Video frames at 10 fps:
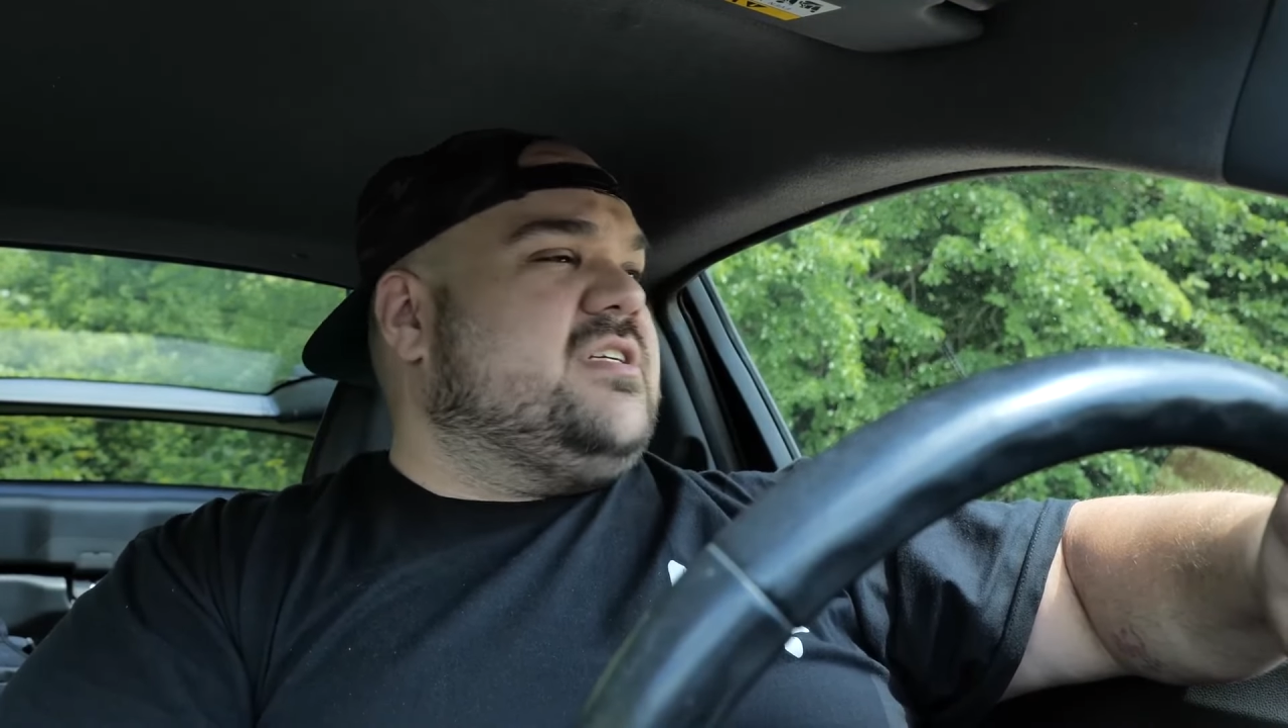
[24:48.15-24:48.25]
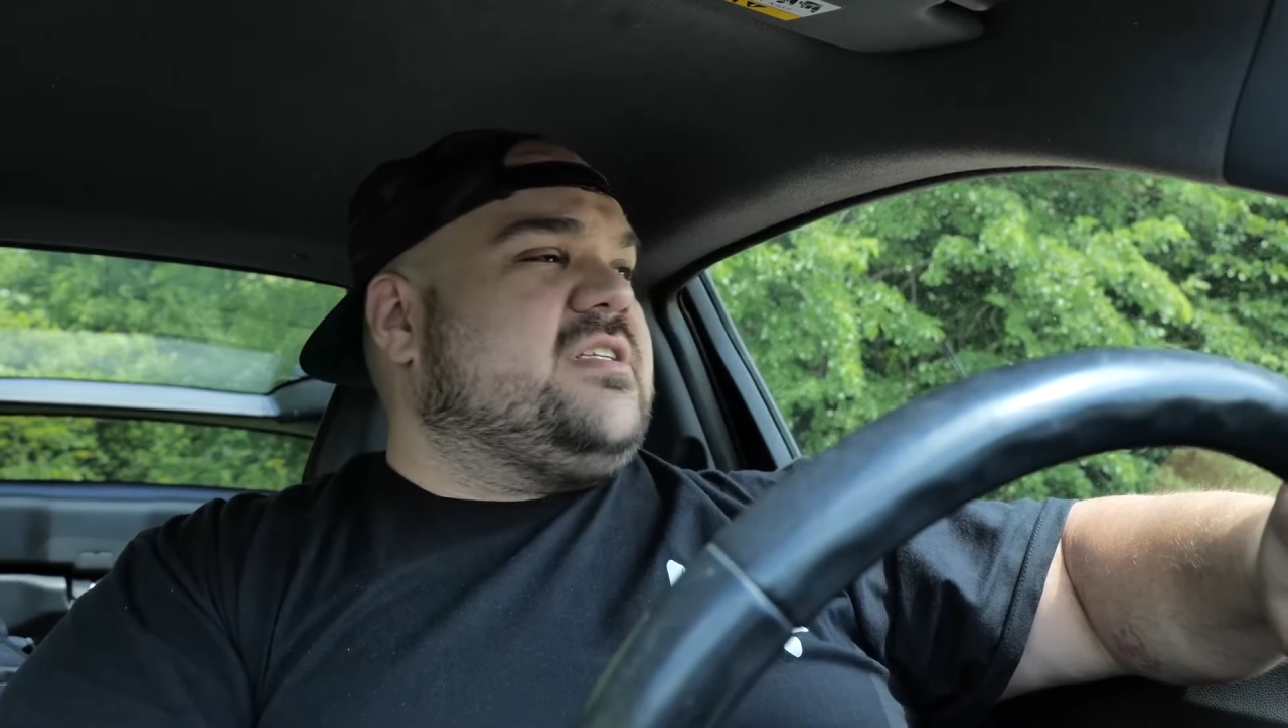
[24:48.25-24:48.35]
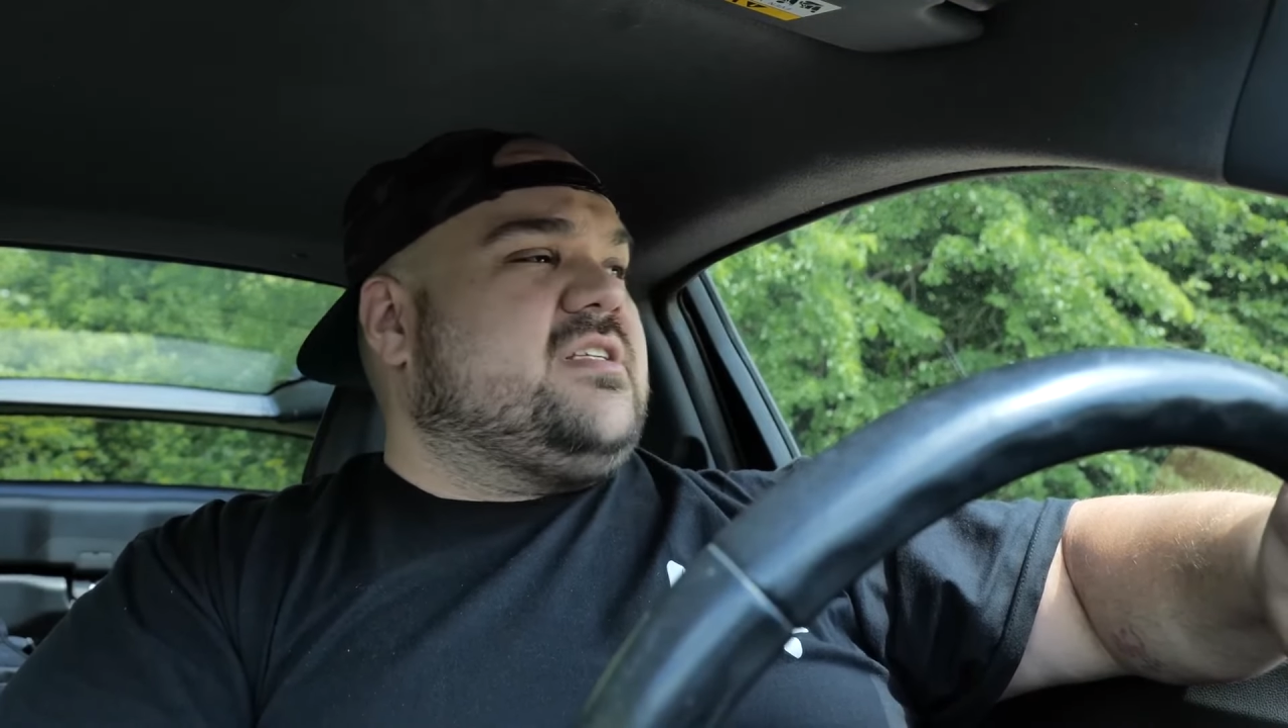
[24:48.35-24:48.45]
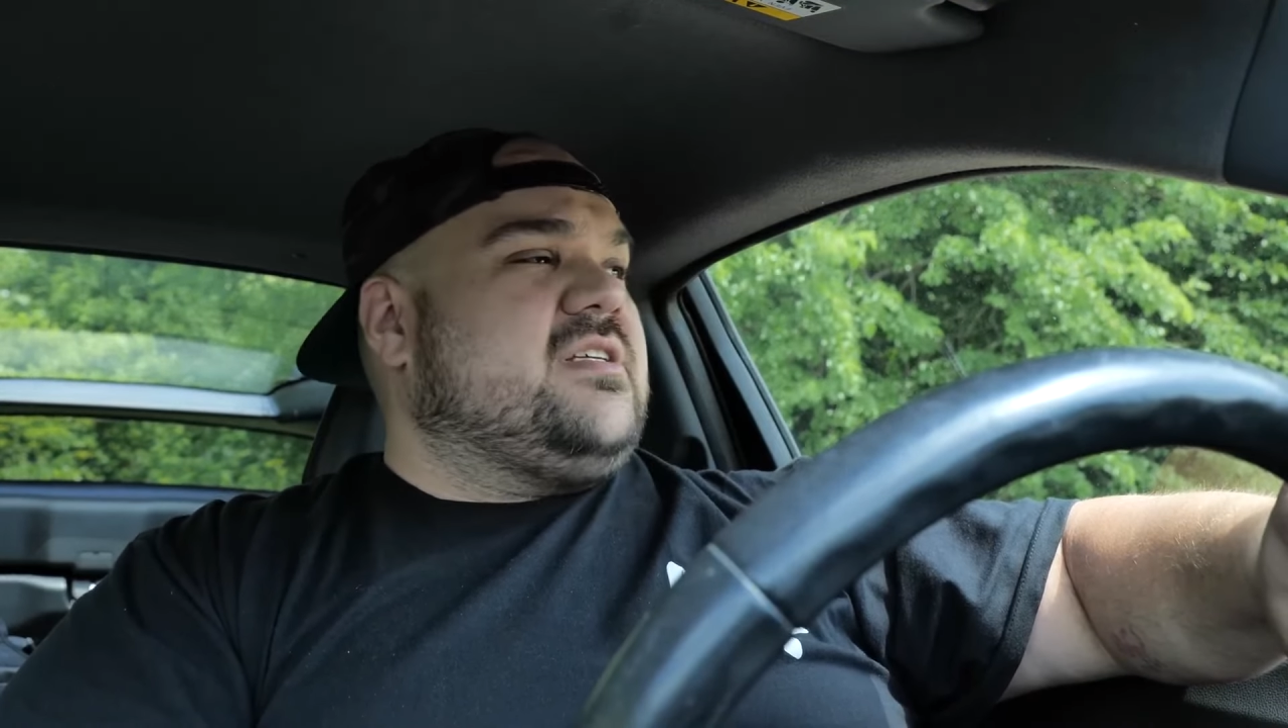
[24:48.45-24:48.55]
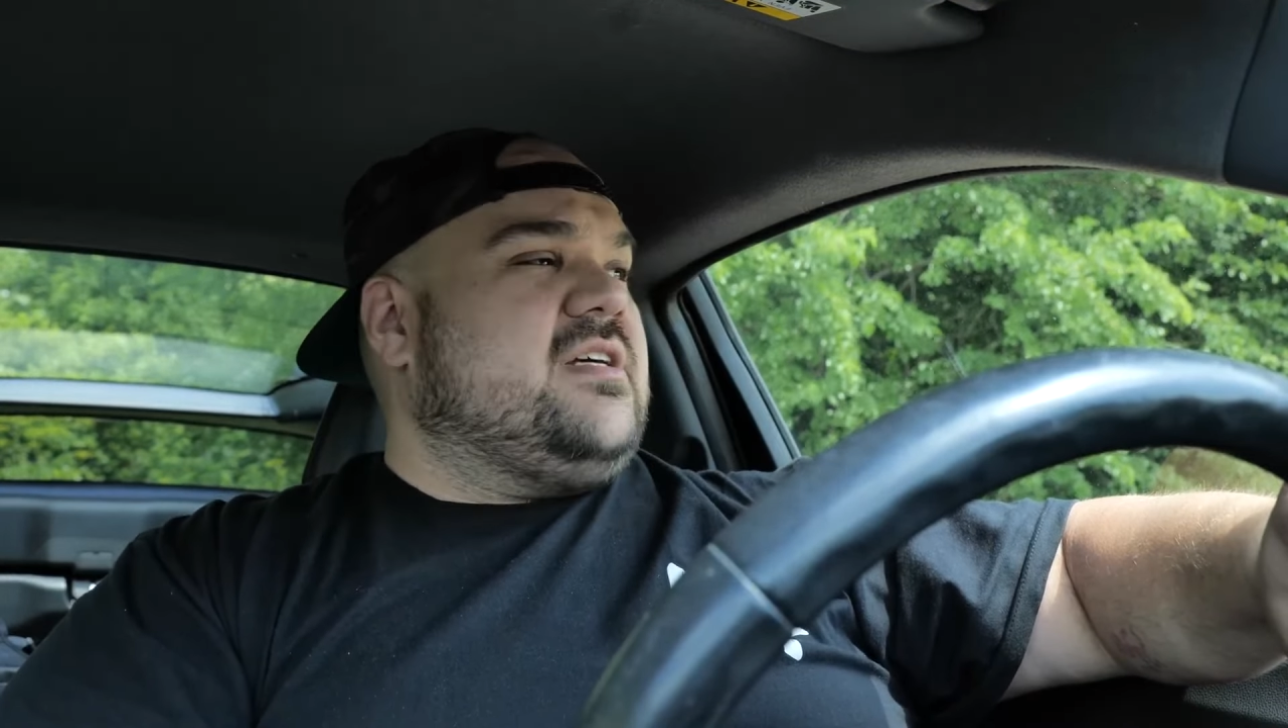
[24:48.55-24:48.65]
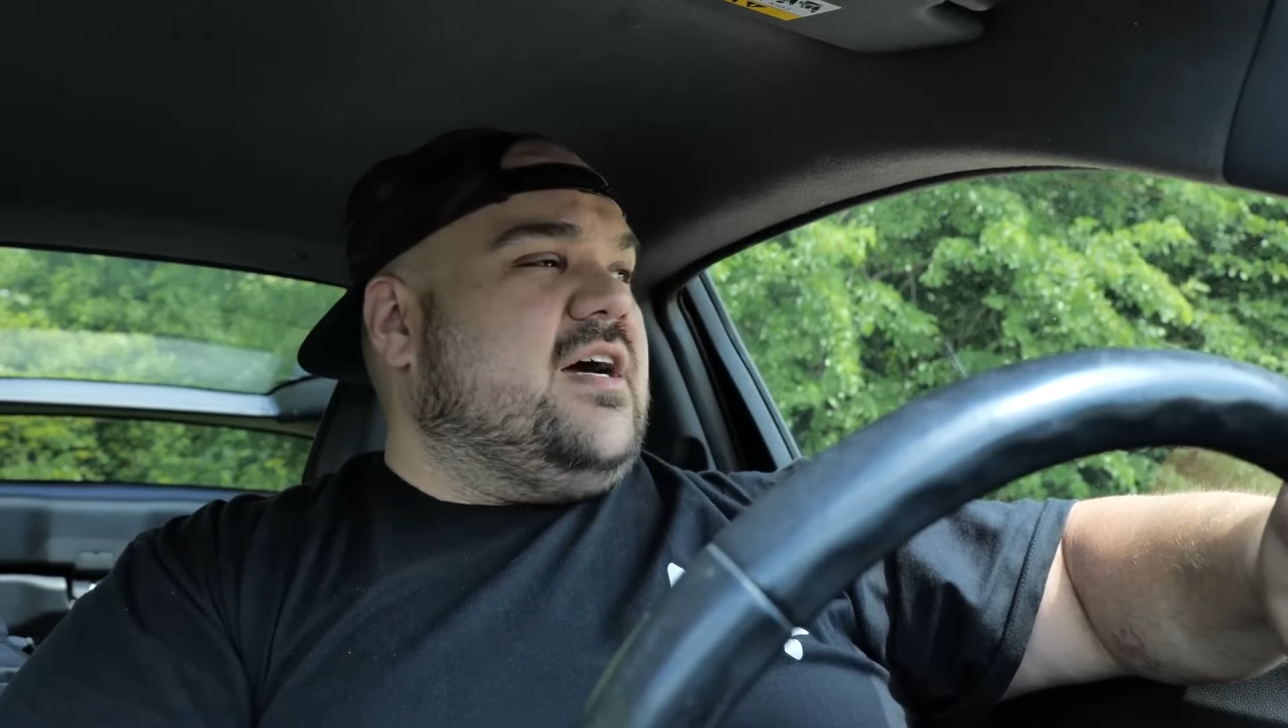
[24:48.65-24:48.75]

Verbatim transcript: just,